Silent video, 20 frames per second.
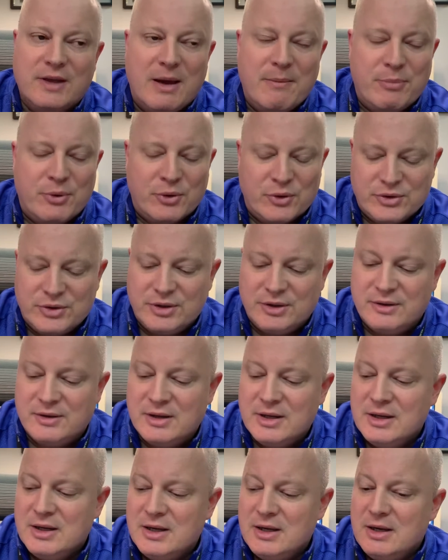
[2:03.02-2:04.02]
that person
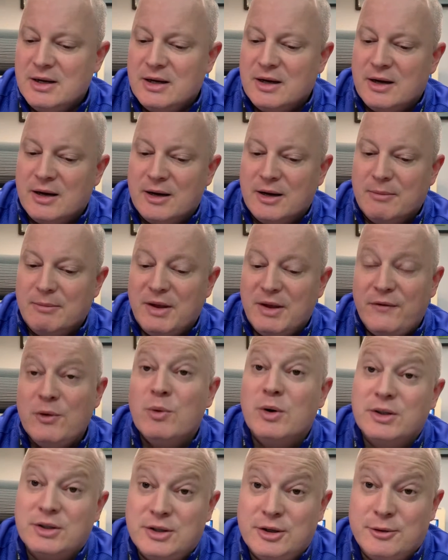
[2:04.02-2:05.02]
if you
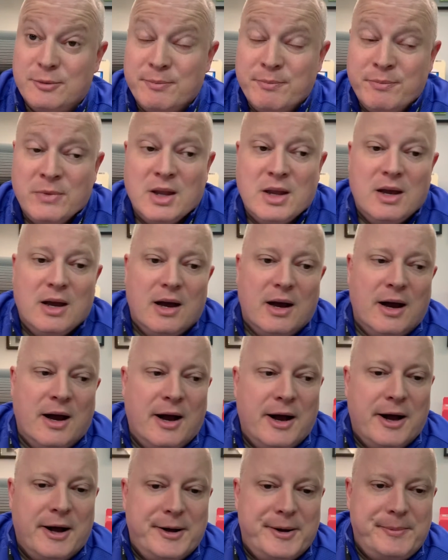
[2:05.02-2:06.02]
want to.
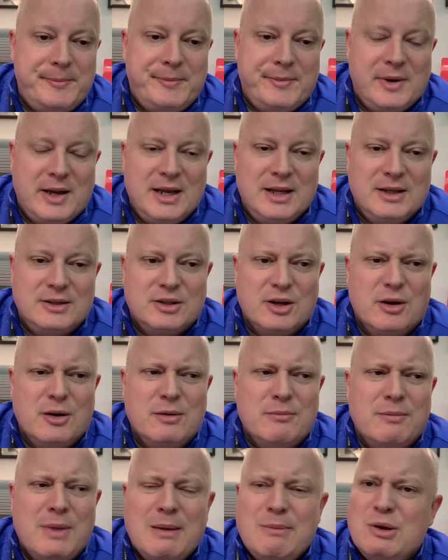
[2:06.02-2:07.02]
And so
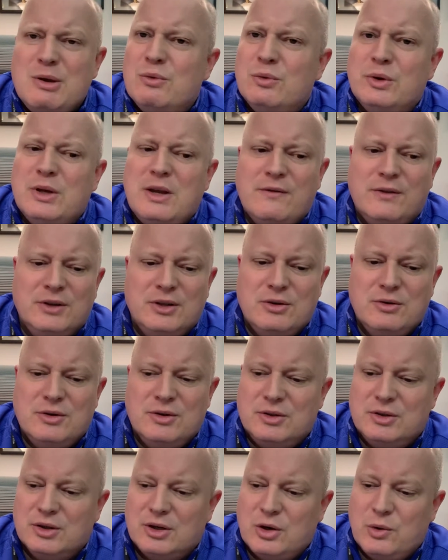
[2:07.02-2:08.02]
maybe we'll even do
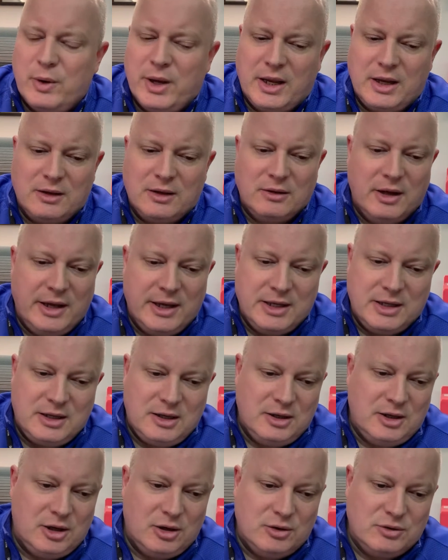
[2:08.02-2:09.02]
just a quick,
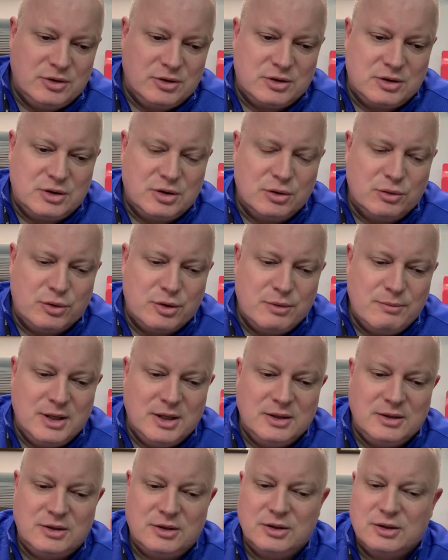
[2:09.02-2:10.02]
just 2 or 3
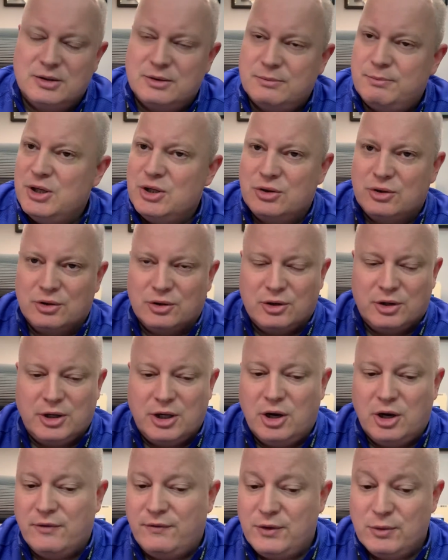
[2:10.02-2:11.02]
minutes. Just be sure,
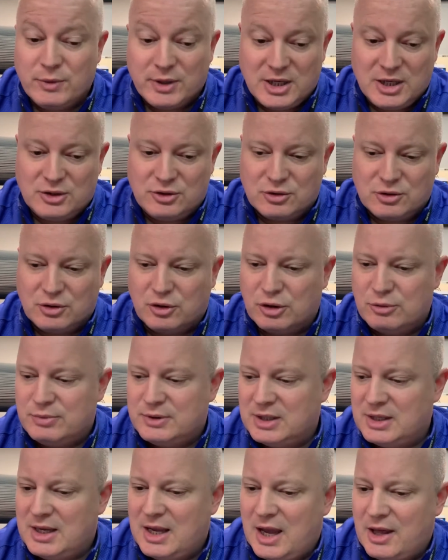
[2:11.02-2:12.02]
if you want to get your group
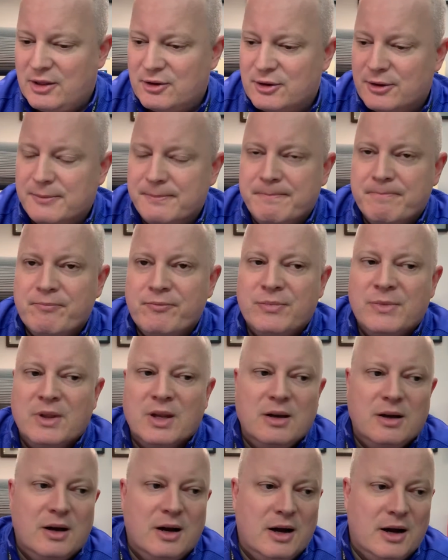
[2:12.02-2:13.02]
together
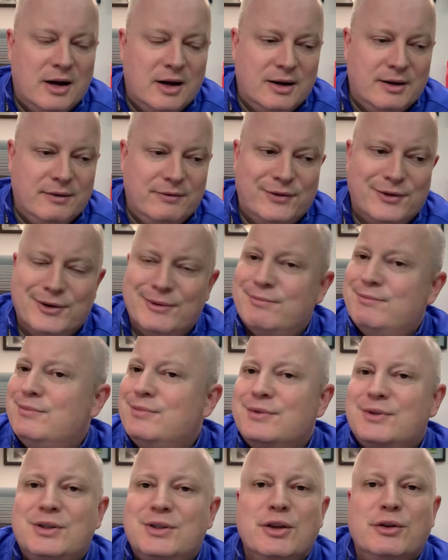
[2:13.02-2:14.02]
for
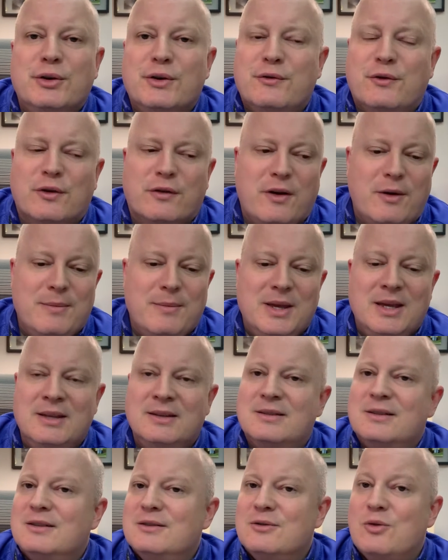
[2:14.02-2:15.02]
2, 3, 4, 5
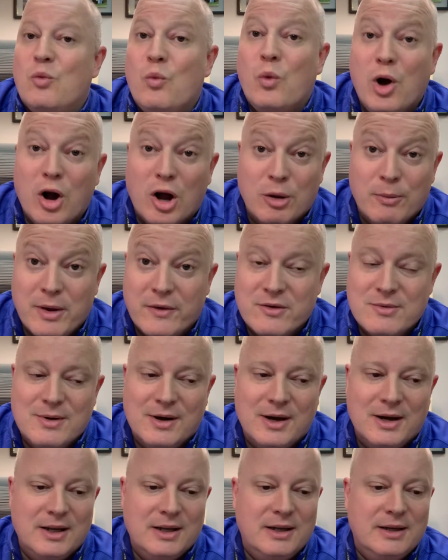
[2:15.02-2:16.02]
minutes, welcome
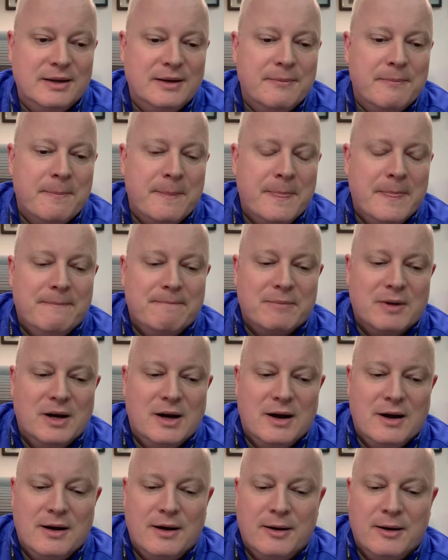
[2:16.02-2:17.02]
everybody.
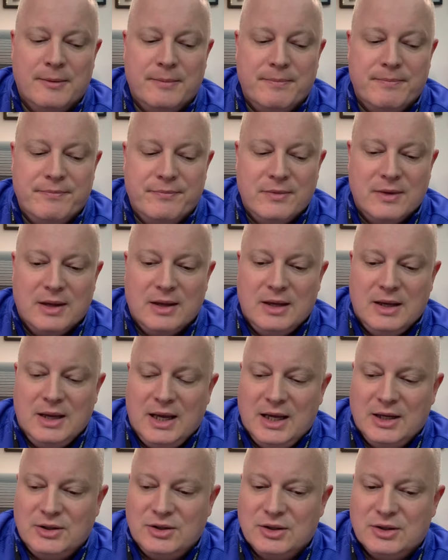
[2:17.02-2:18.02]
And
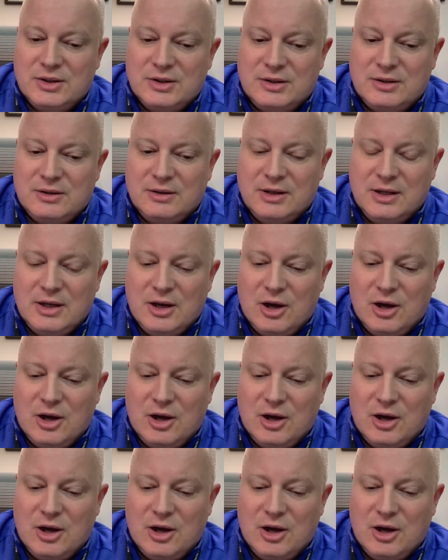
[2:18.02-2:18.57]
just,